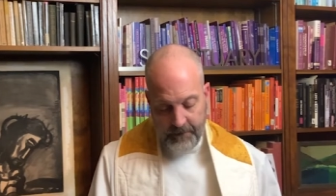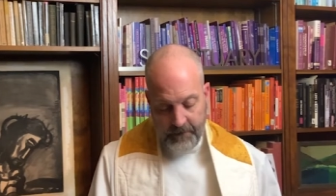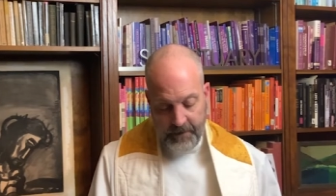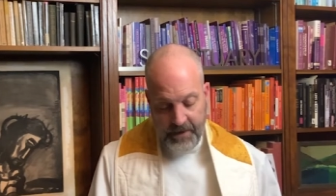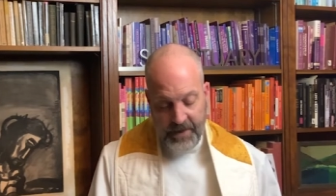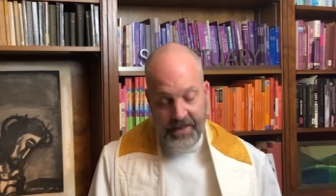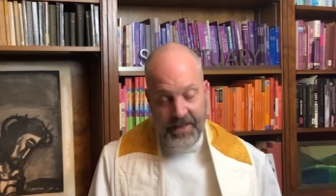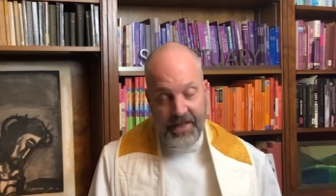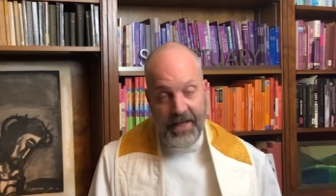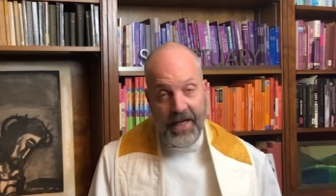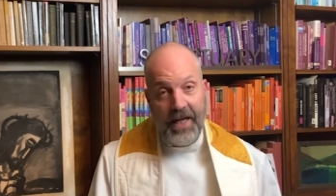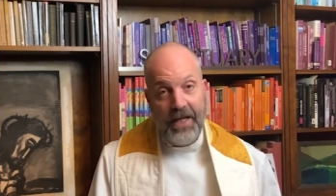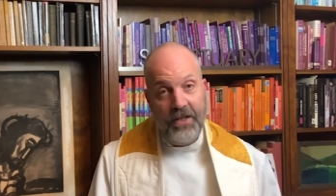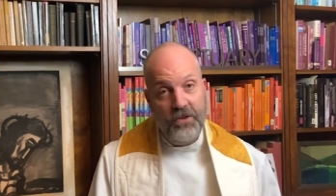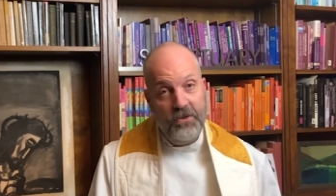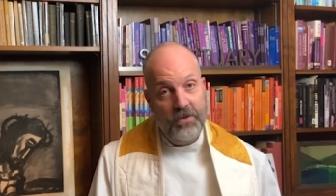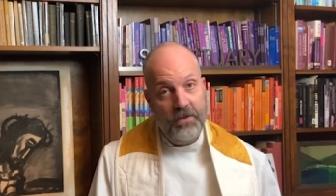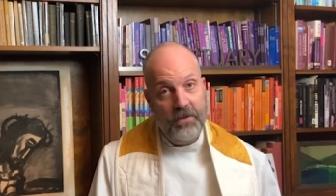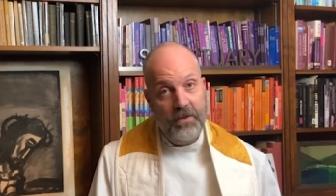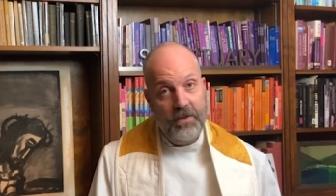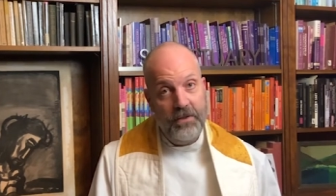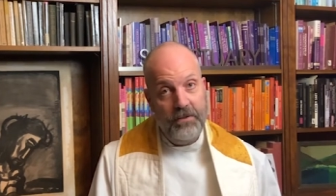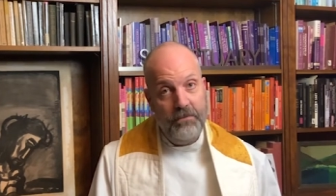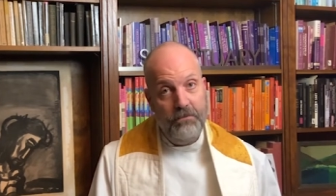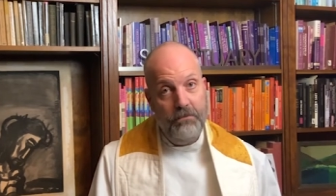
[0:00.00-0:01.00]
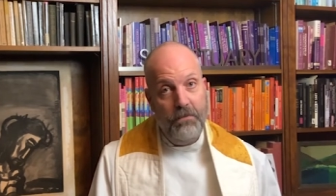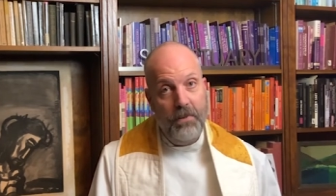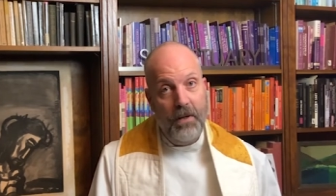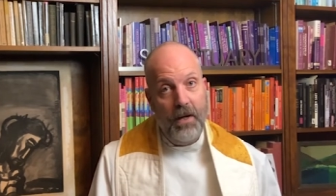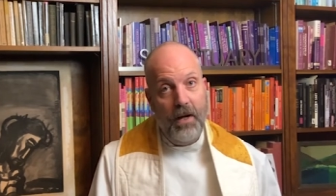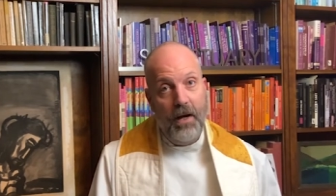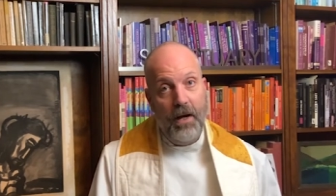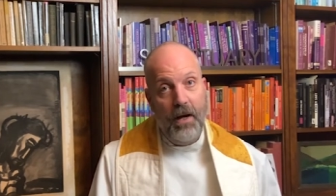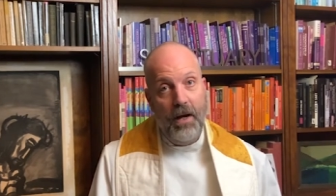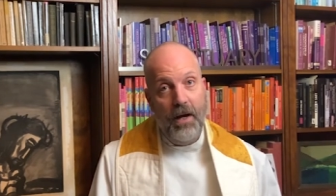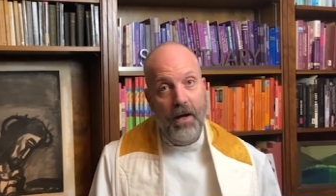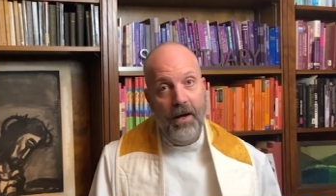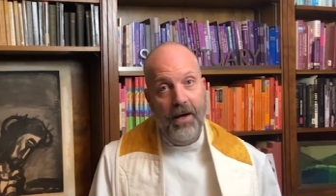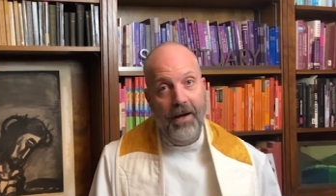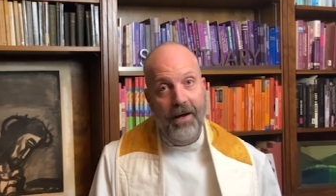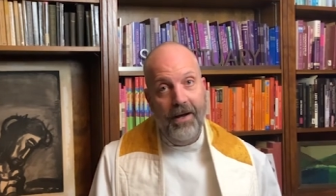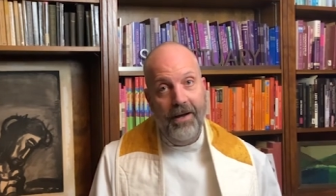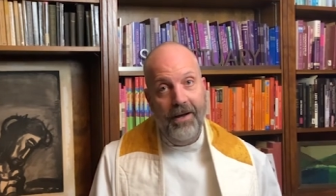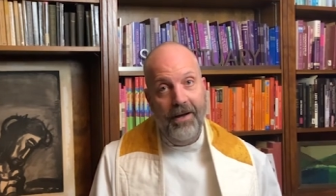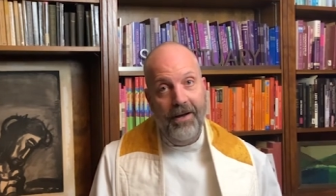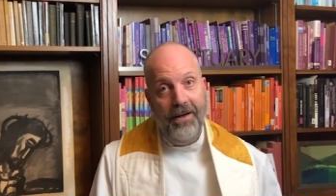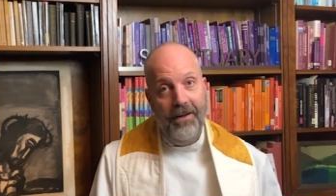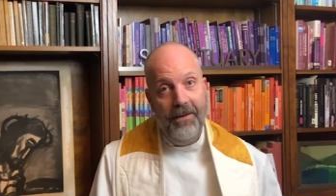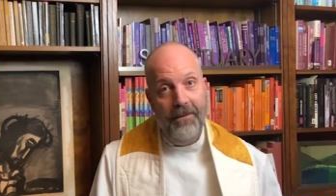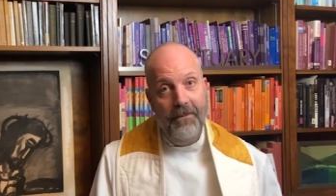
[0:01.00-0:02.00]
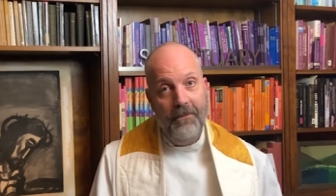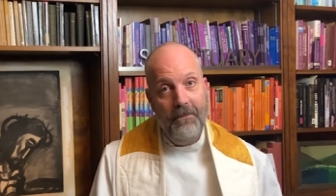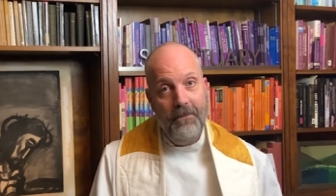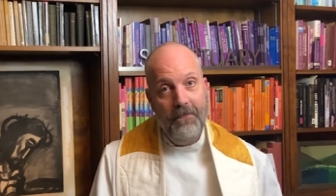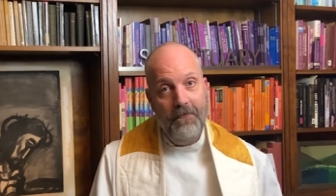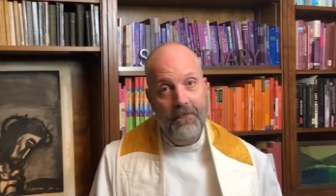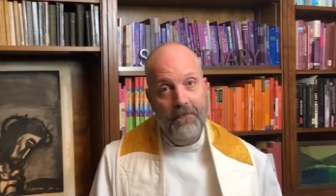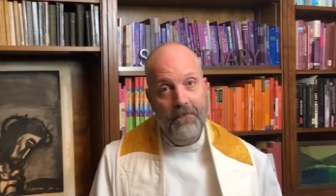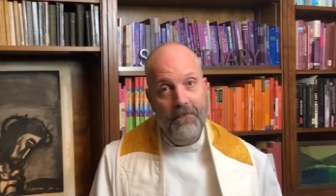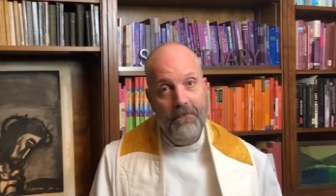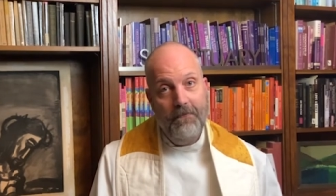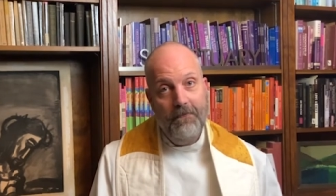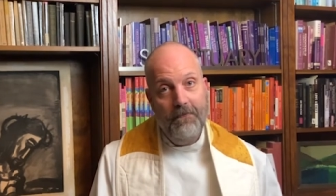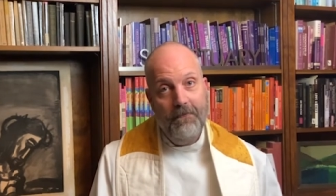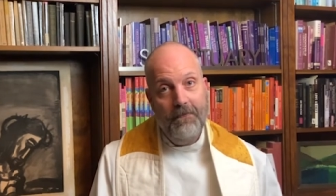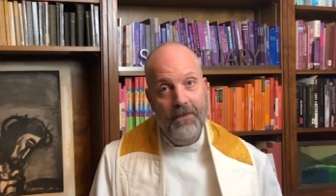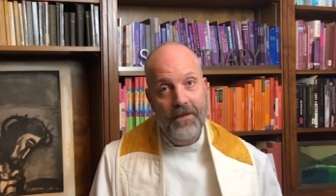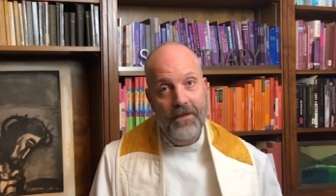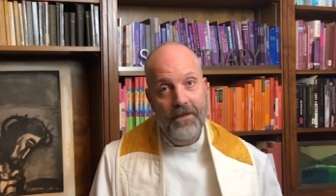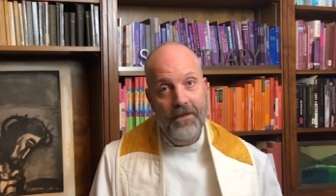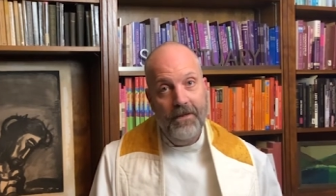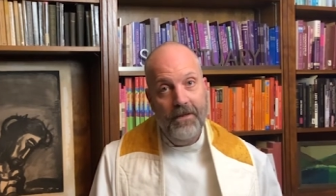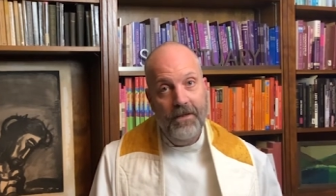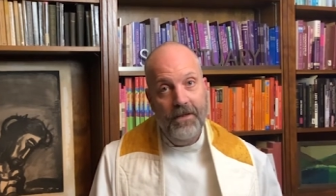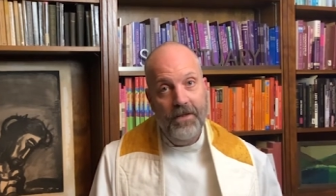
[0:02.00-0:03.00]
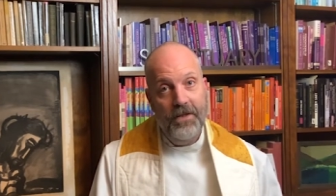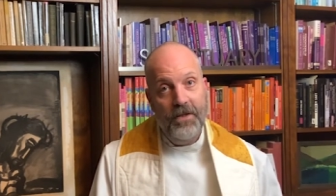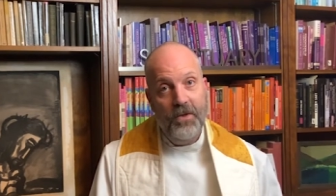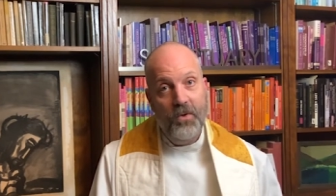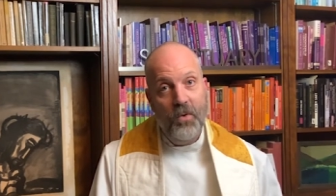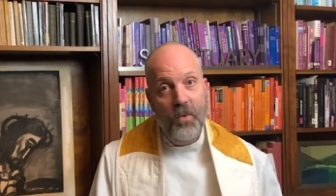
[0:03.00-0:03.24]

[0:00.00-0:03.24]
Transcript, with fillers: and the answer is bah. The